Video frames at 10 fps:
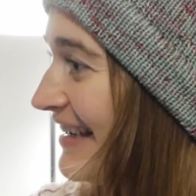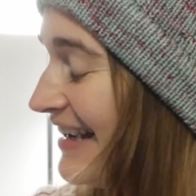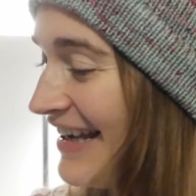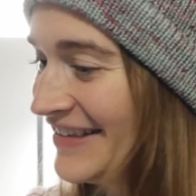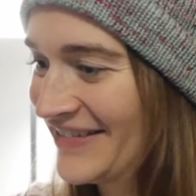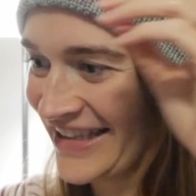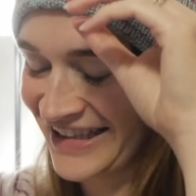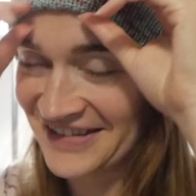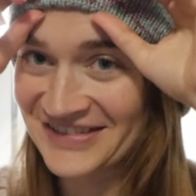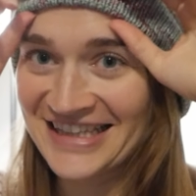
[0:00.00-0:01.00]
I am in
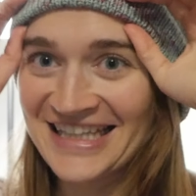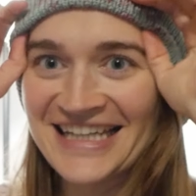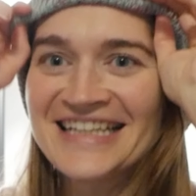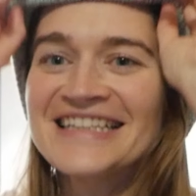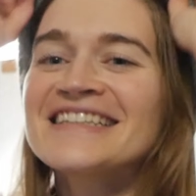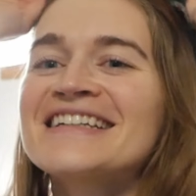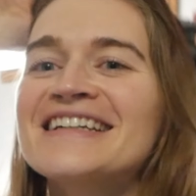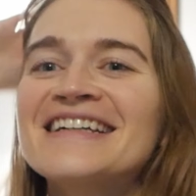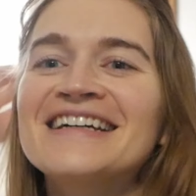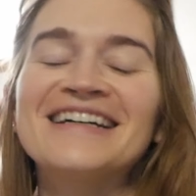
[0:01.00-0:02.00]
love with it.
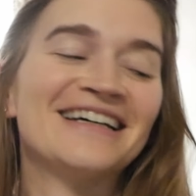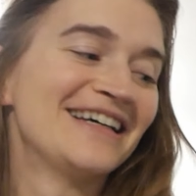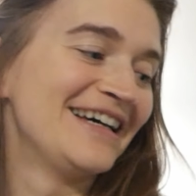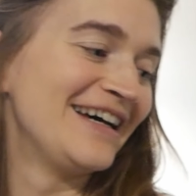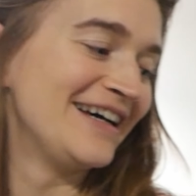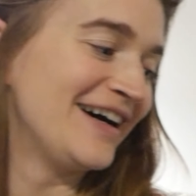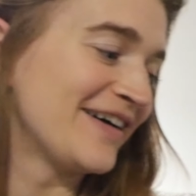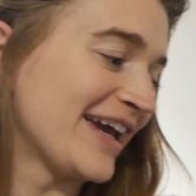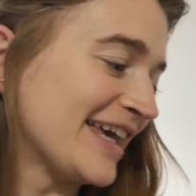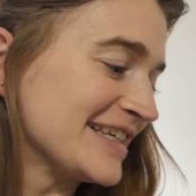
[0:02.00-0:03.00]

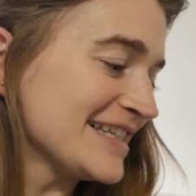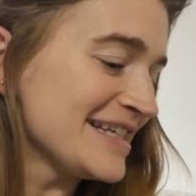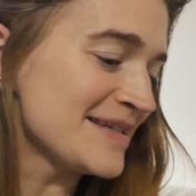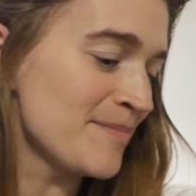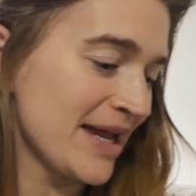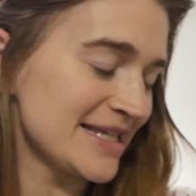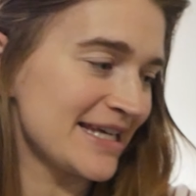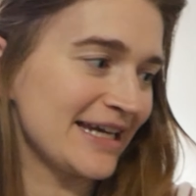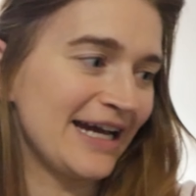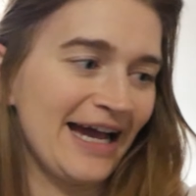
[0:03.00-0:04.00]
Okay, isn't this
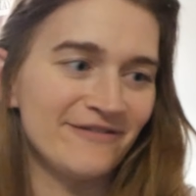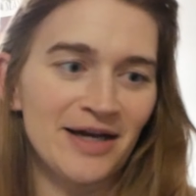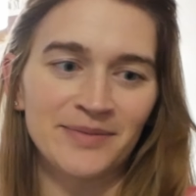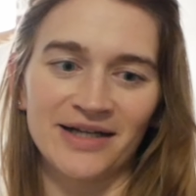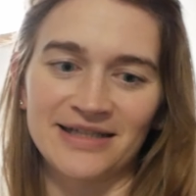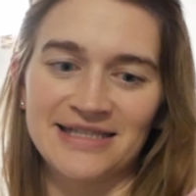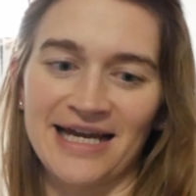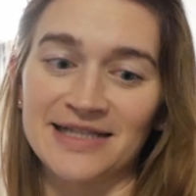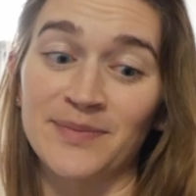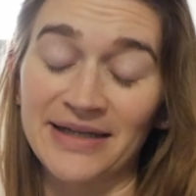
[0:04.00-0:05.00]
amazing? I have not blocked these
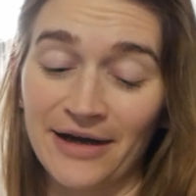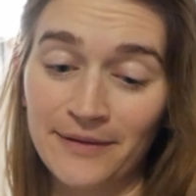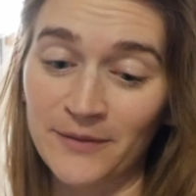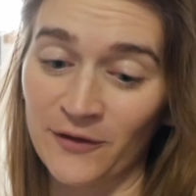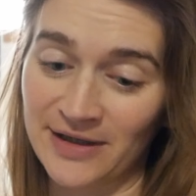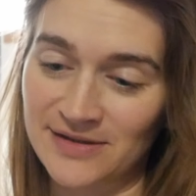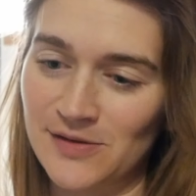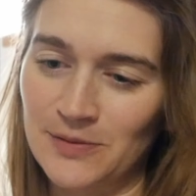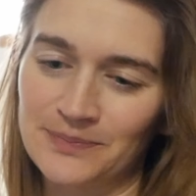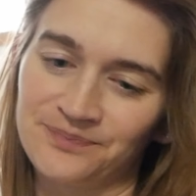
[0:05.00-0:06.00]
hats, but now I'm going to.